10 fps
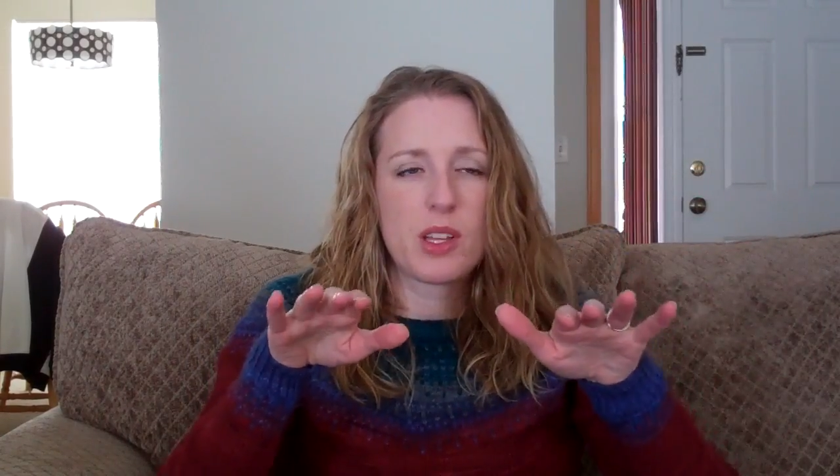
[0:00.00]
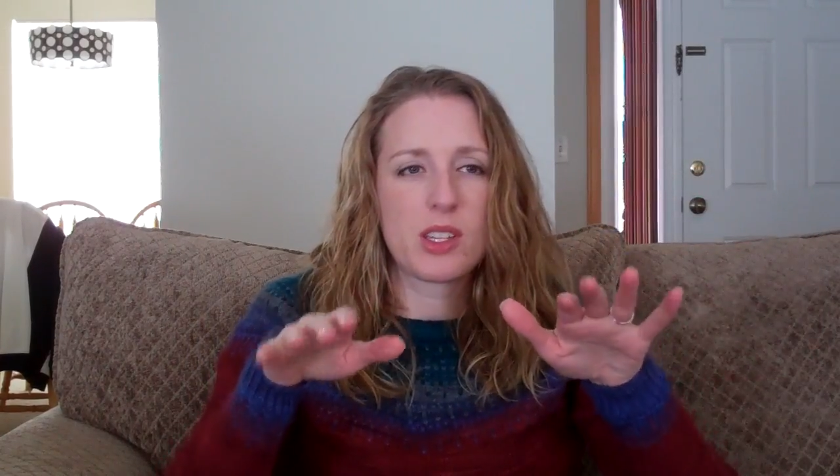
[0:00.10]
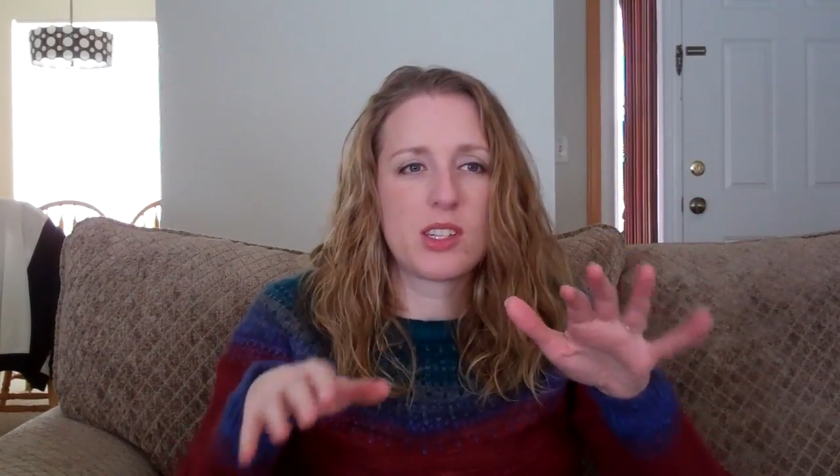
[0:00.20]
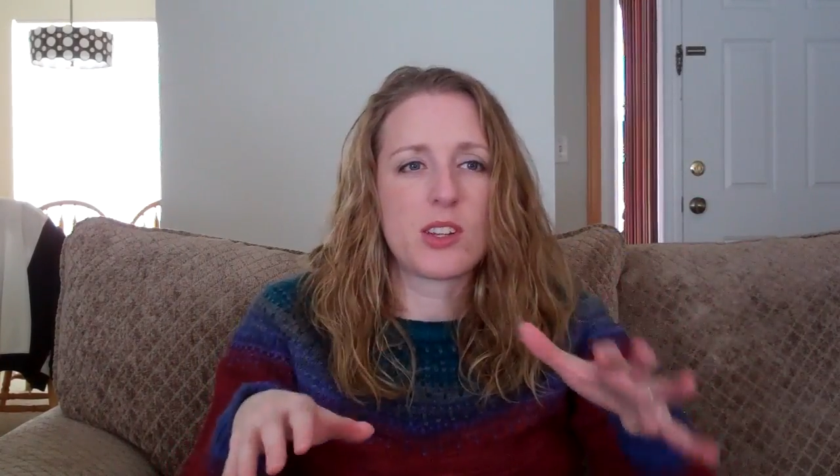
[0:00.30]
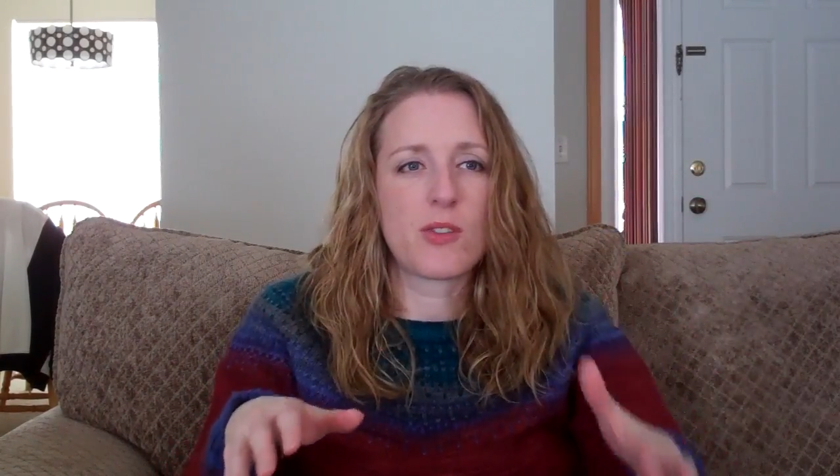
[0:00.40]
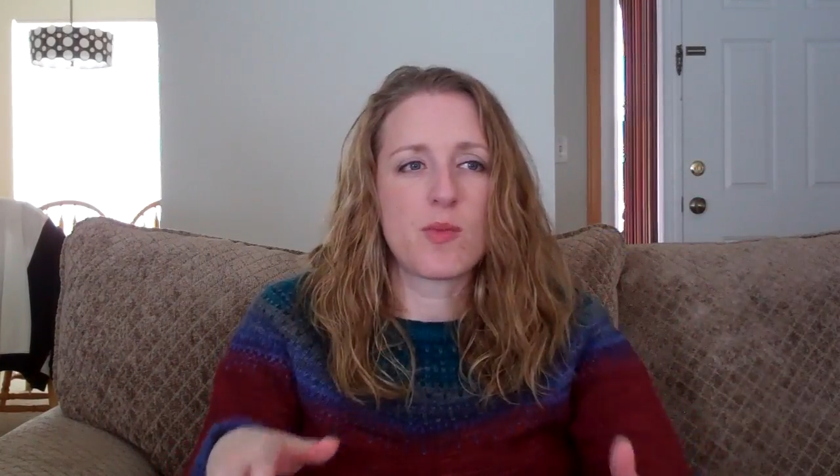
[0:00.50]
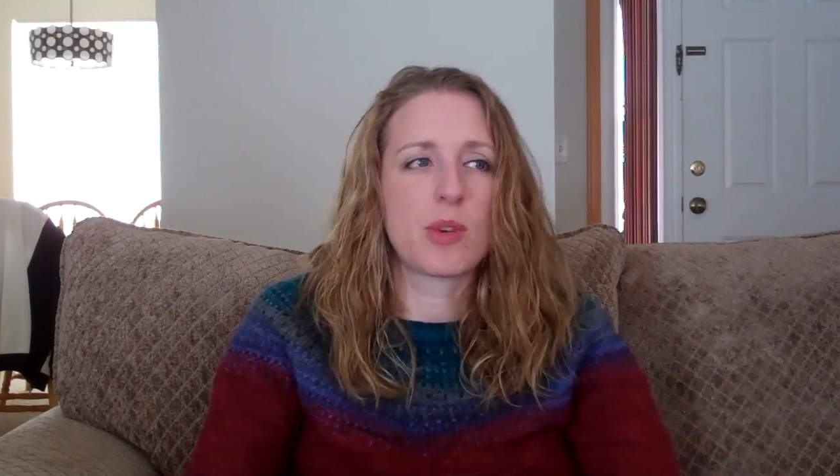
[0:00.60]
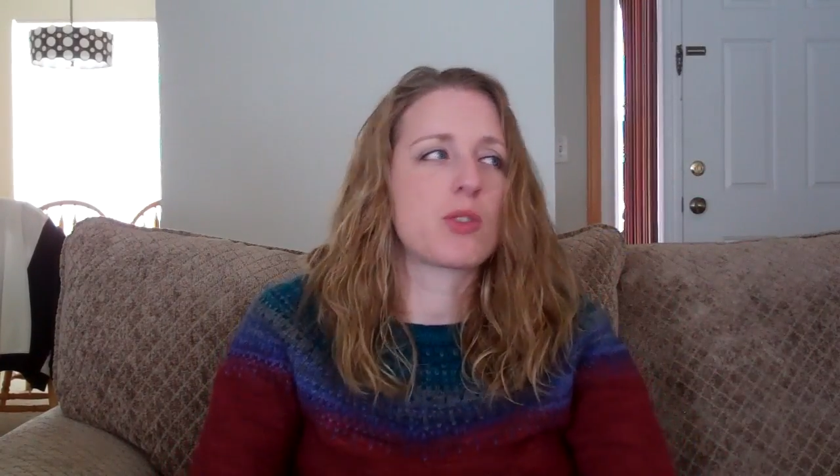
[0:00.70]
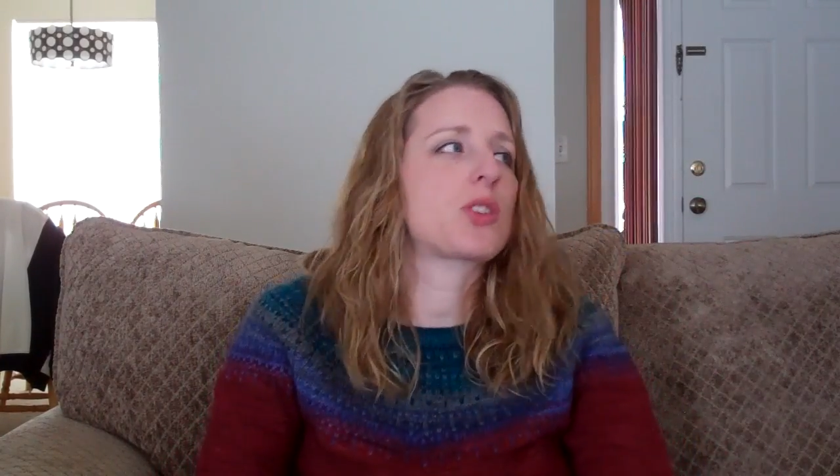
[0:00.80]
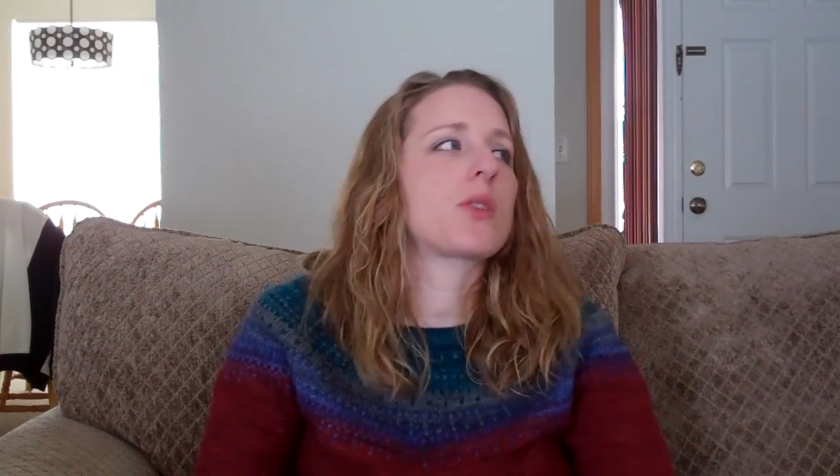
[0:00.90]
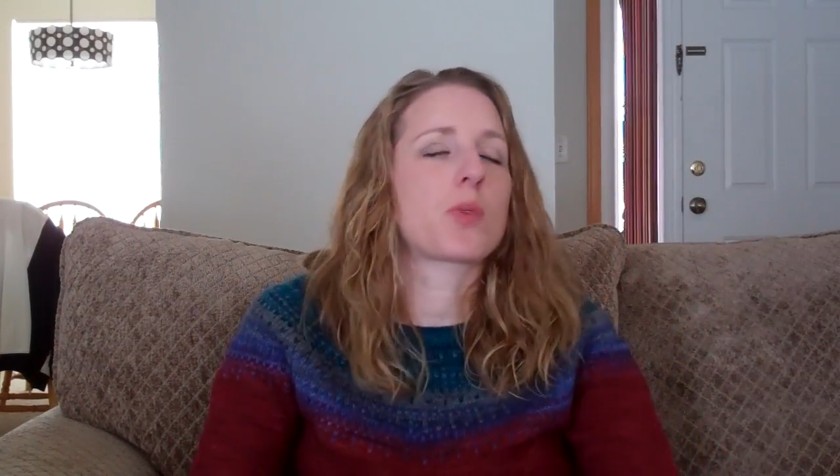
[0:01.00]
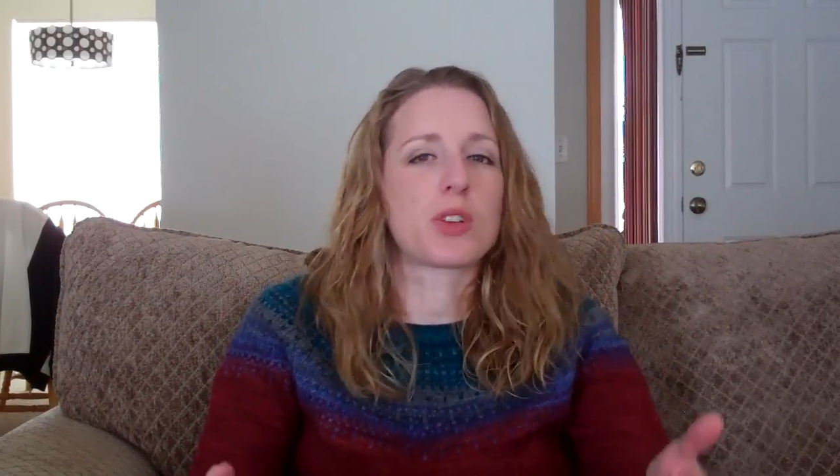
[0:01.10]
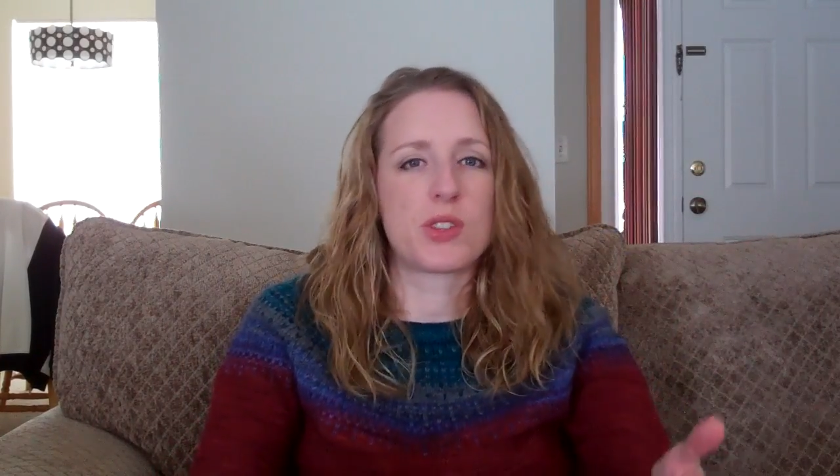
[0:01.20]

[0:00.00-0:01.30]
So it's a different motion.